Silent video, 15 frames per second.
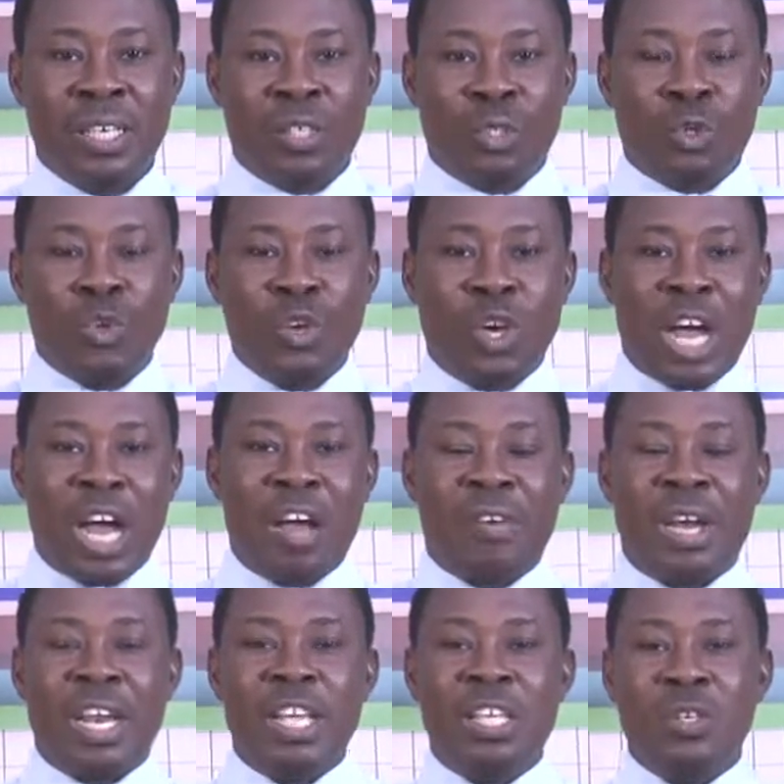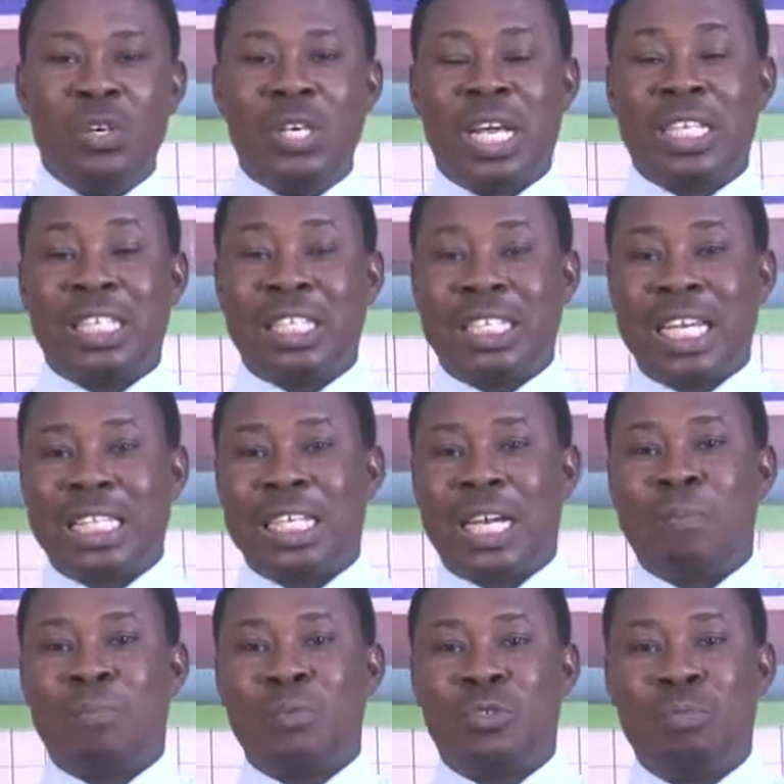So you can have an NGO that is set
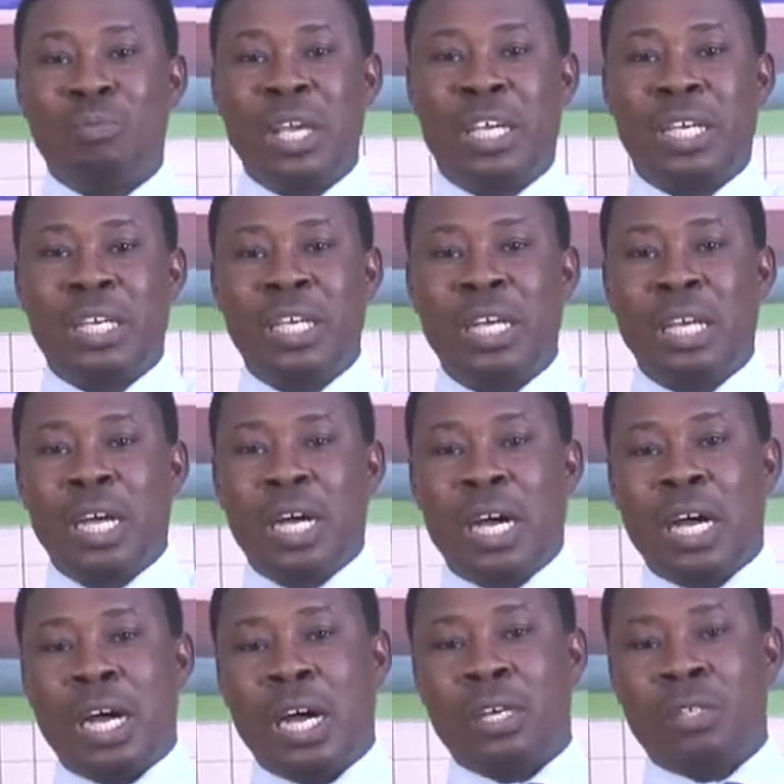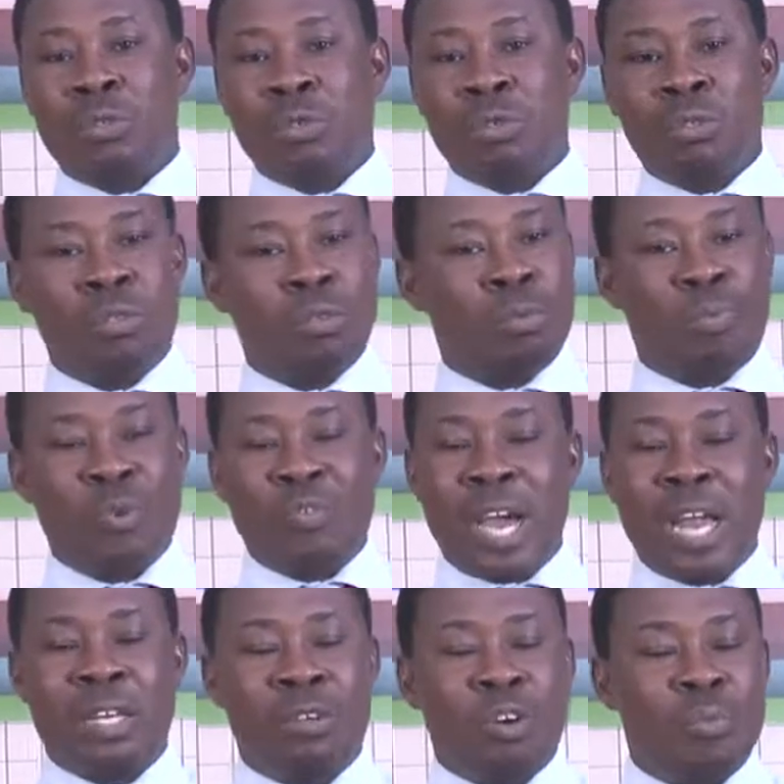up to make, to
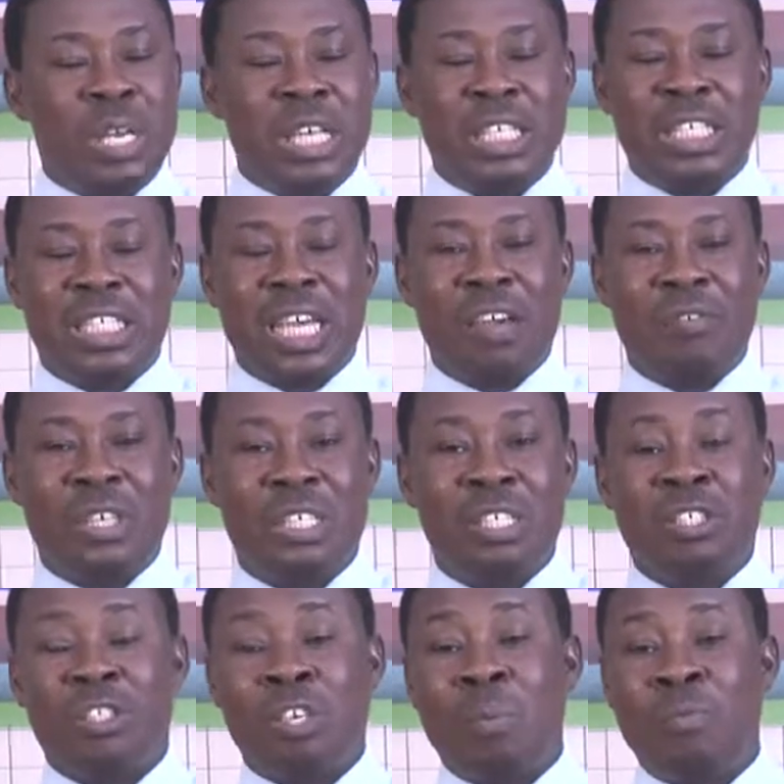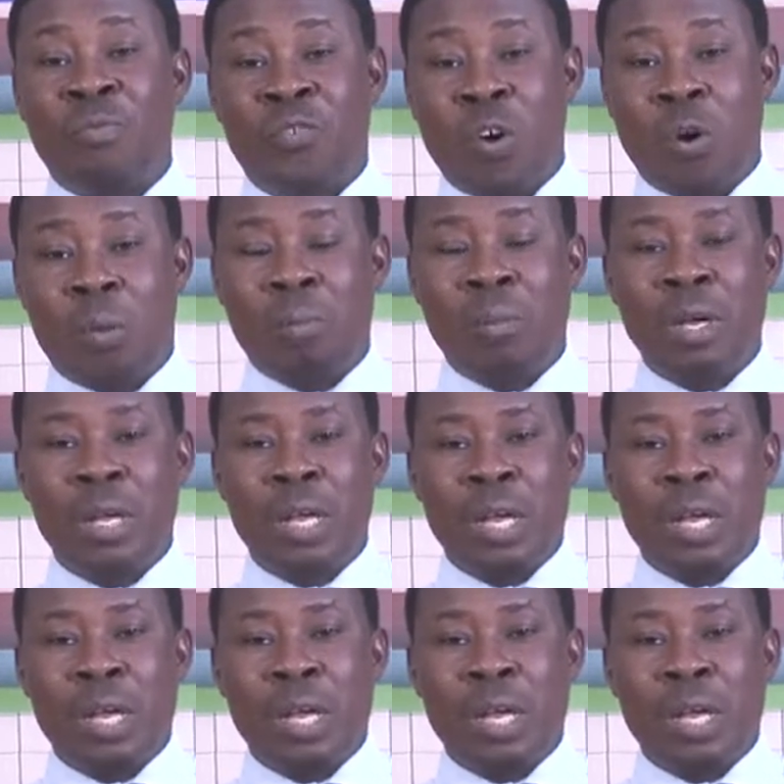provide community service in some form,